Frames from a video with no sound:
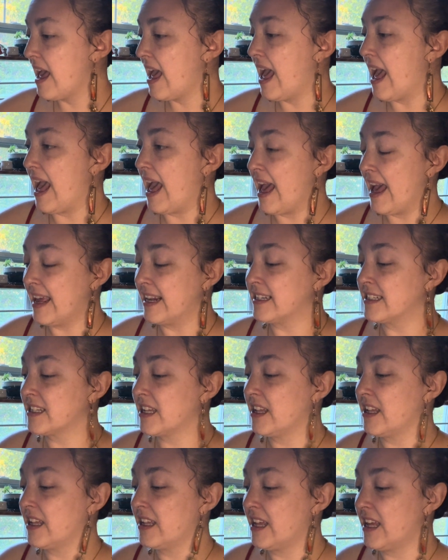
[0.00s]
And
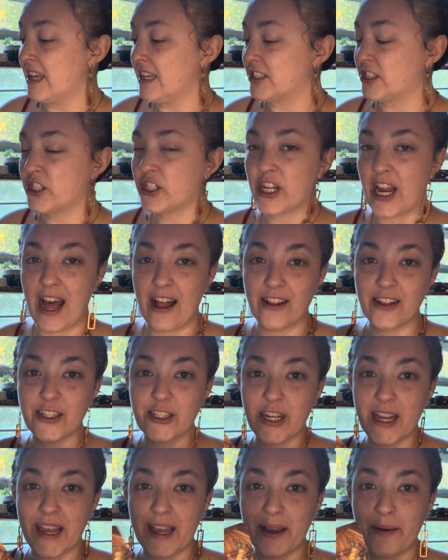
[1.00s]
it's
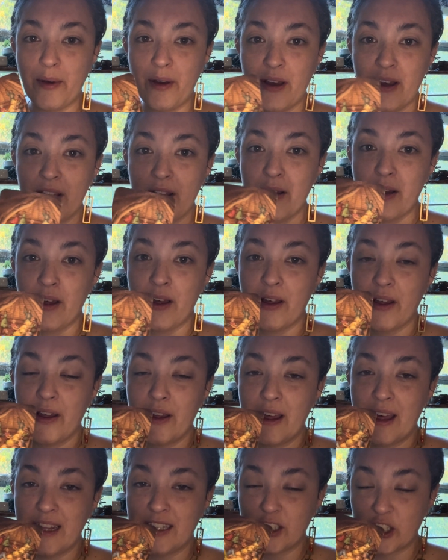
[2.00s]
challenging.
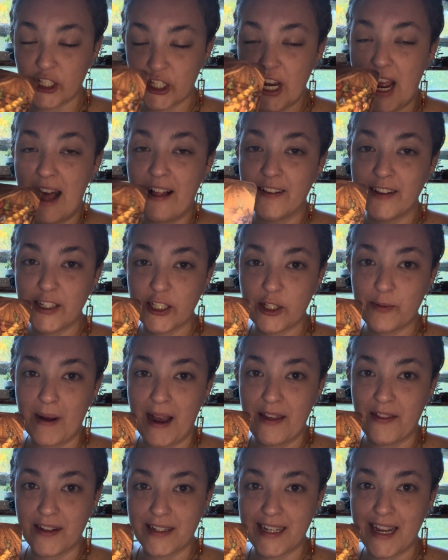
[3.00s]
It's challenged by
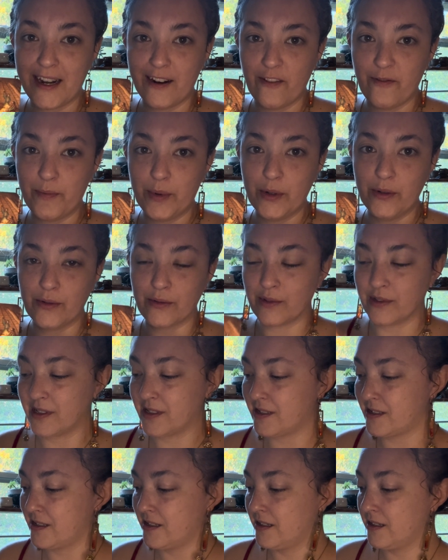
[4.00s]
the 10 of
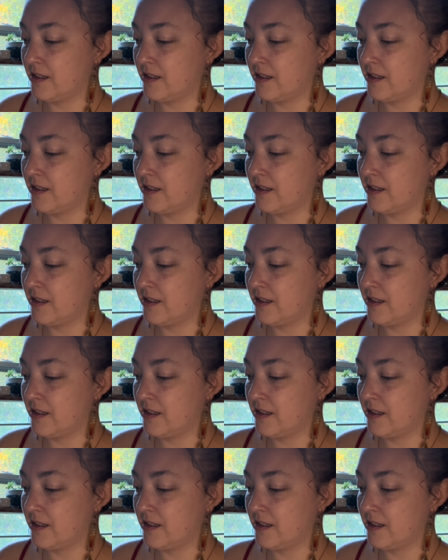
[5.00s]
Boons.